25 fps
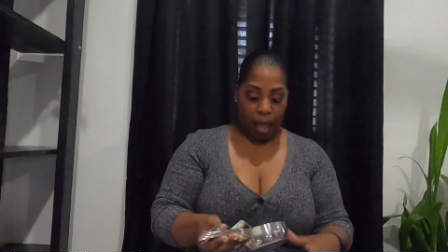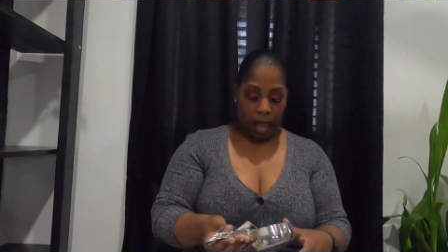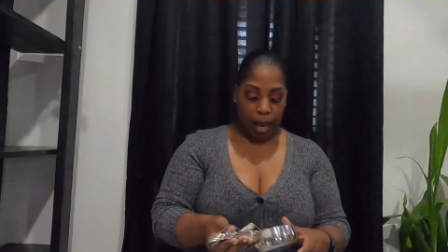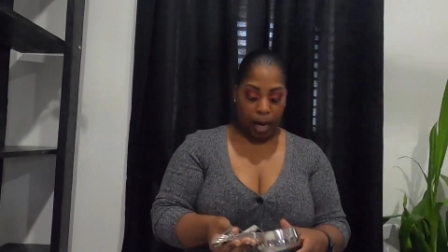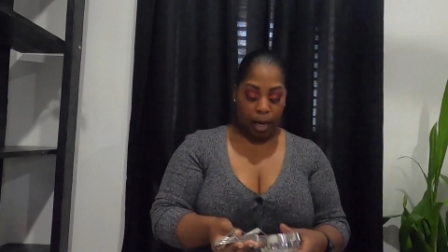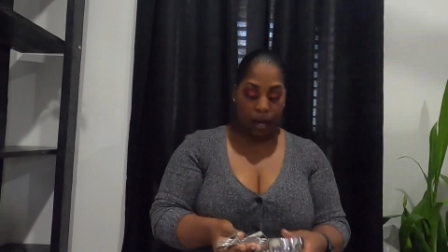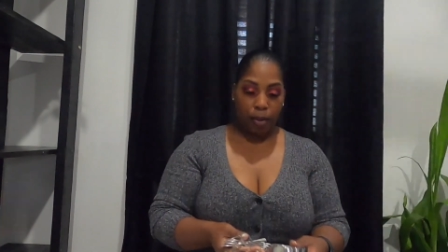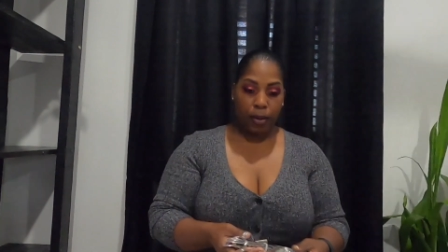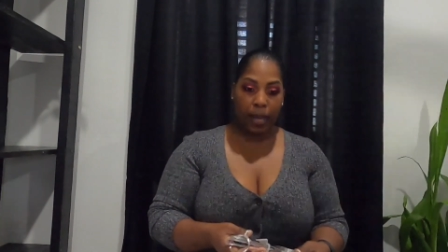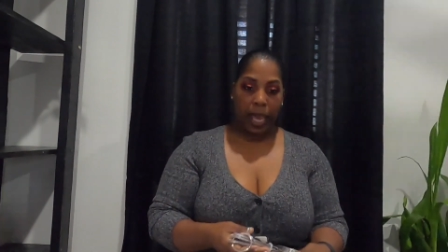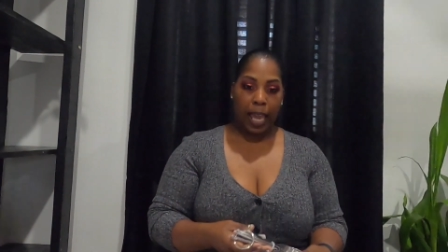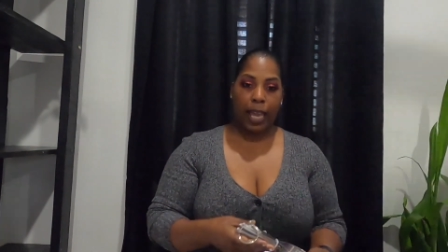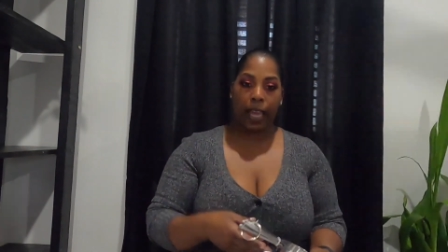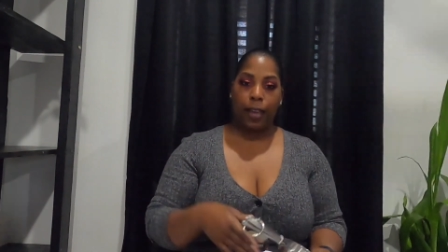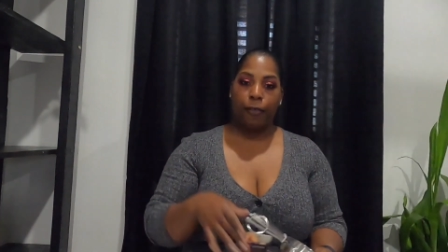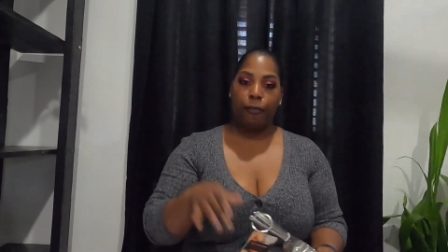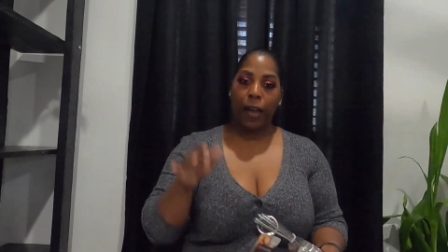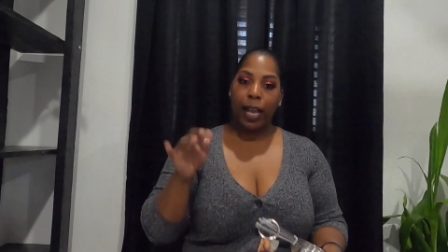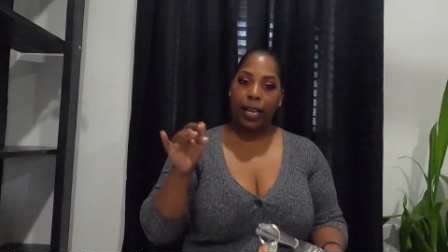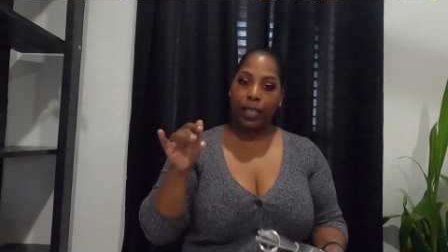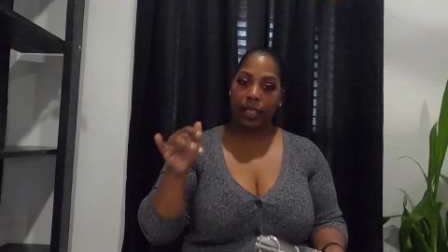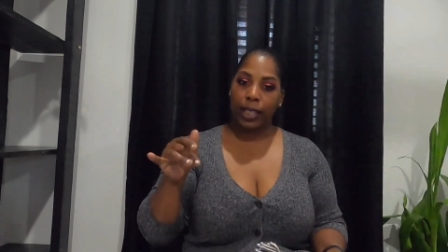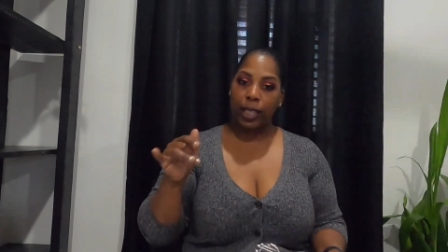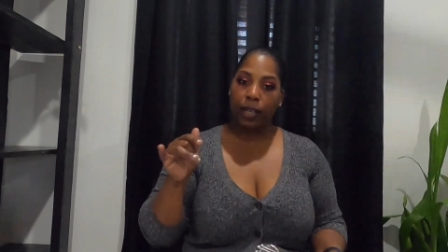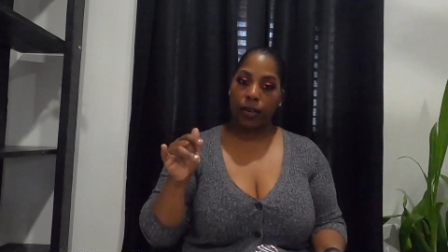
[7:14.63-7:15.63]
And okay, if
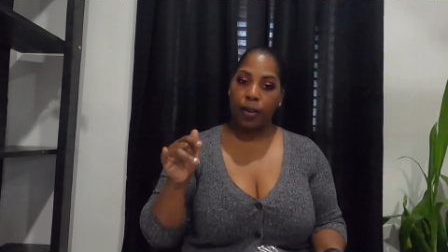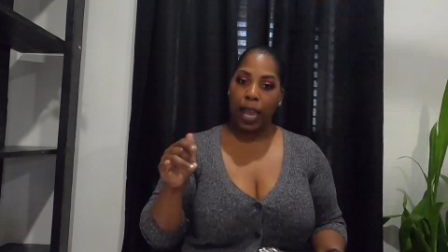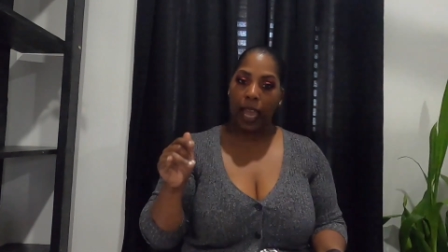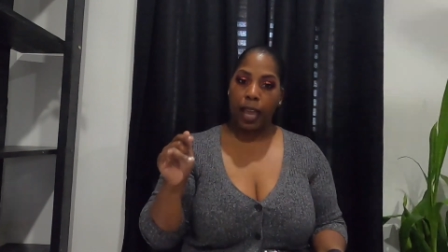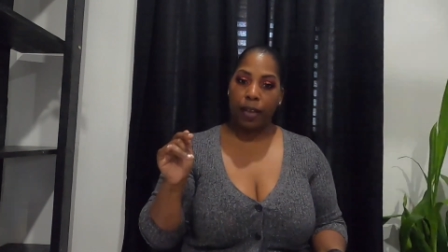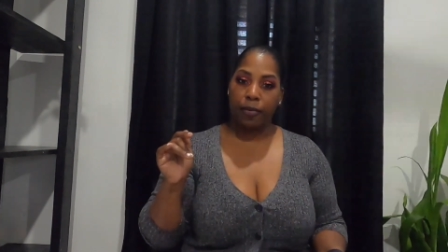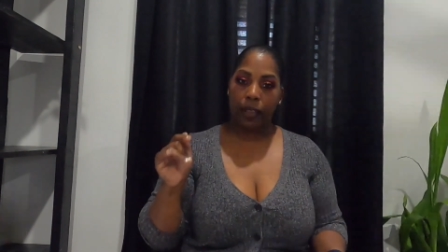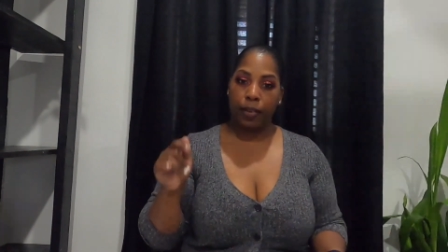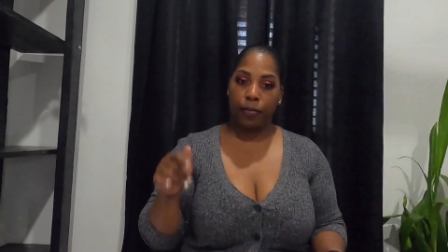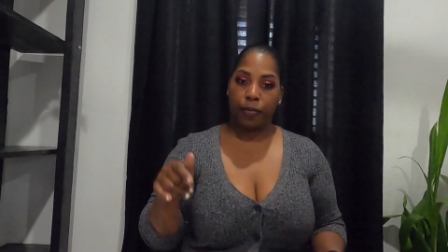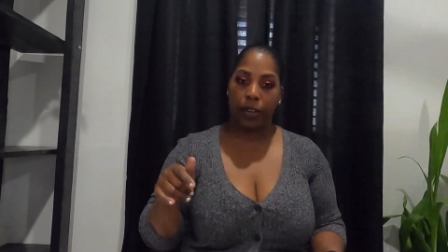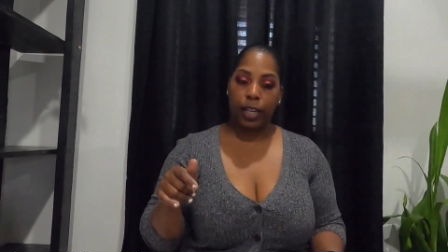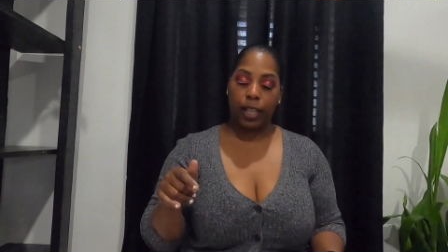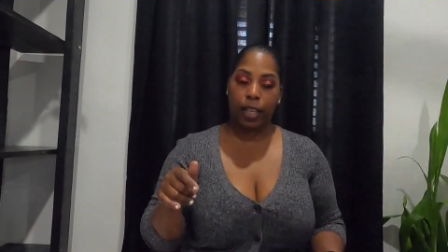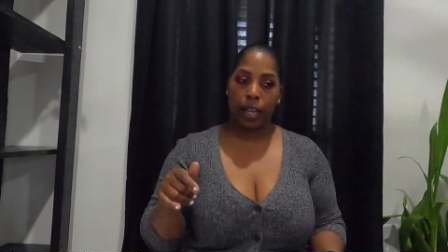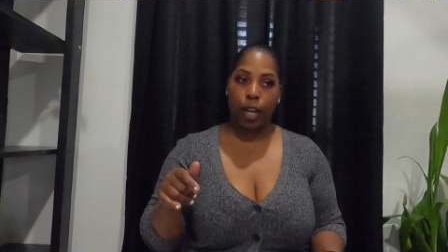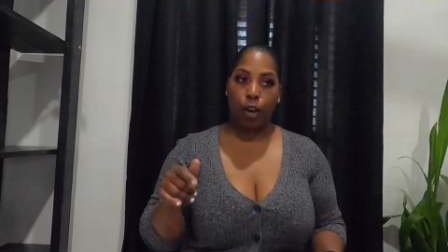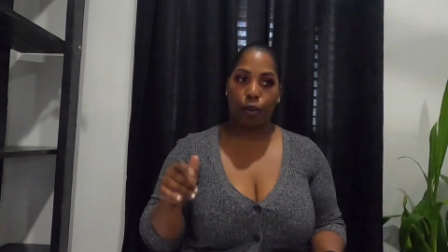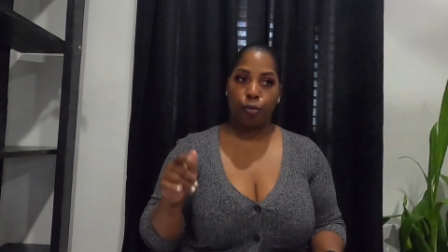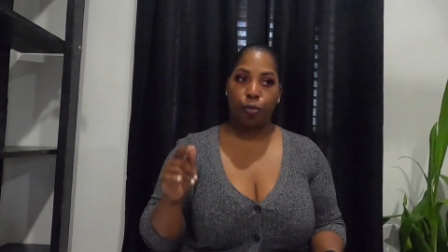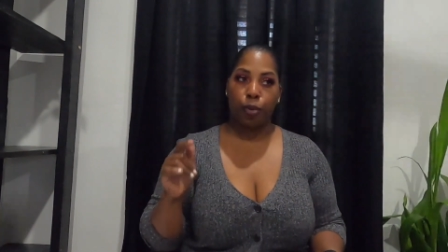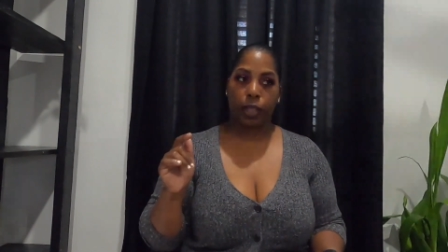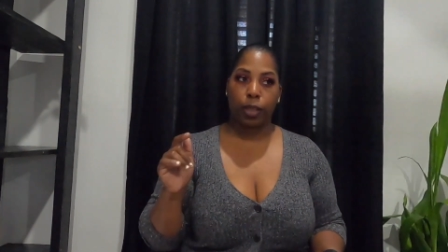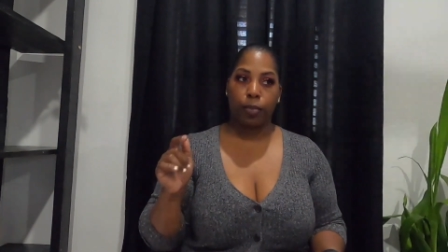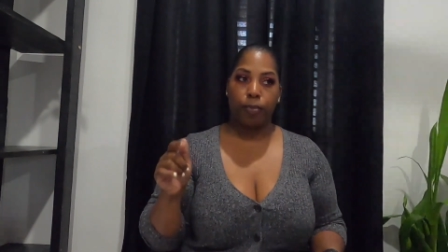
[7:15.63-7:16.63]
I still have the
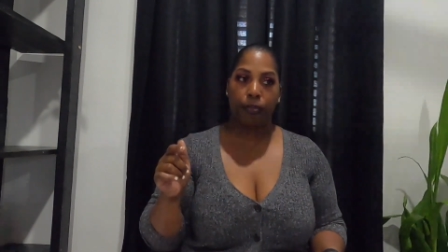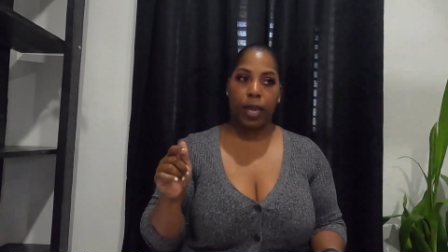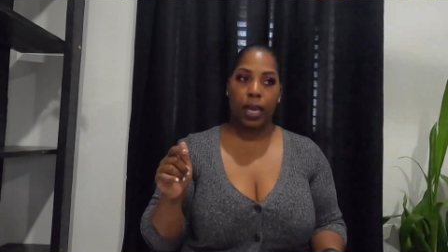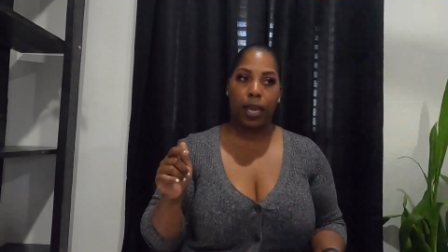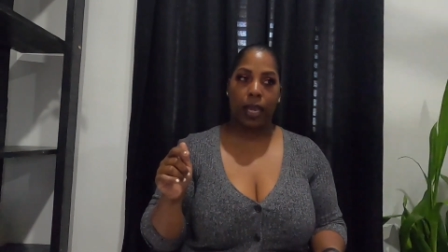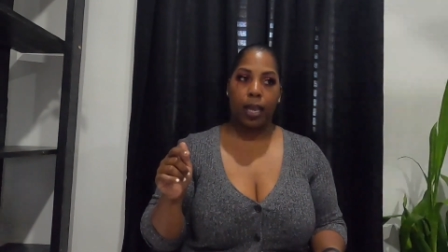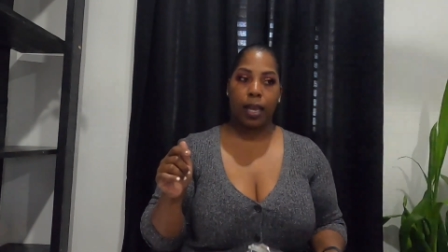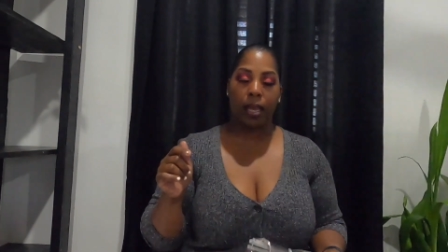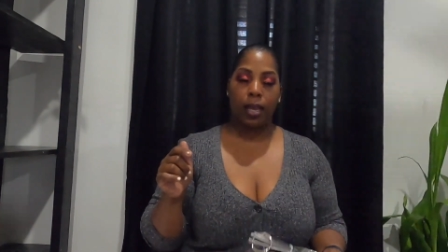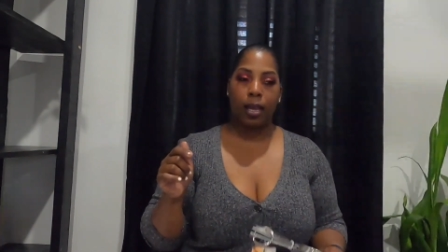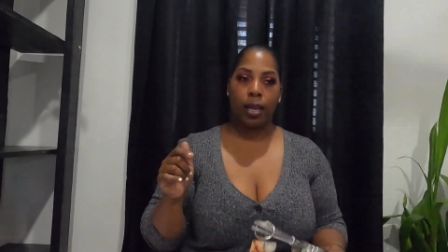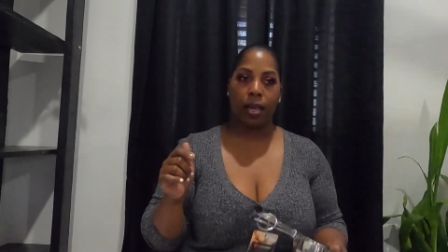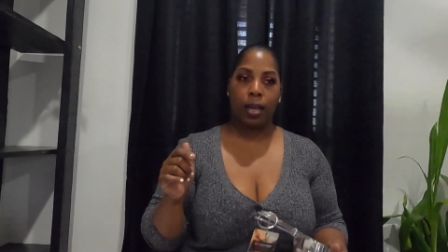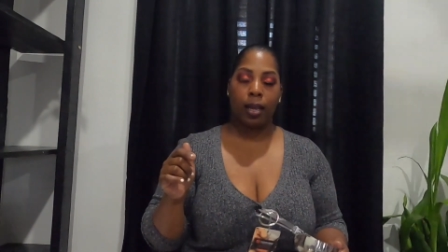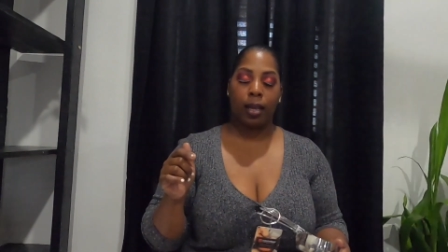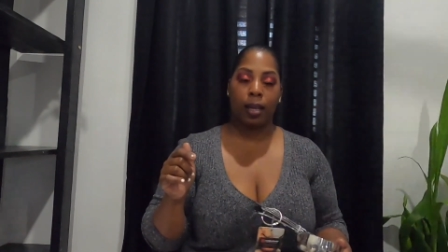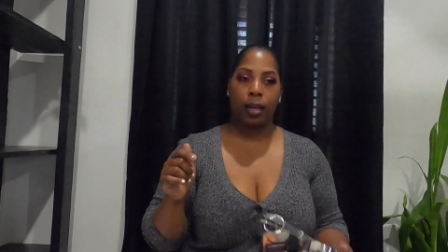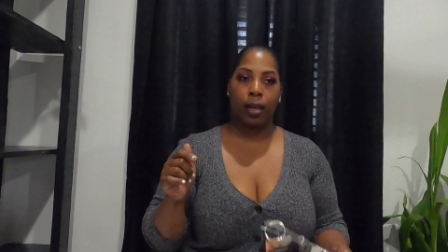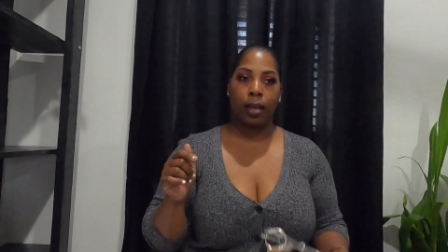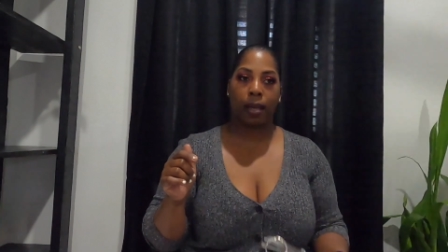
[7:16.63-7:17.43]
video with me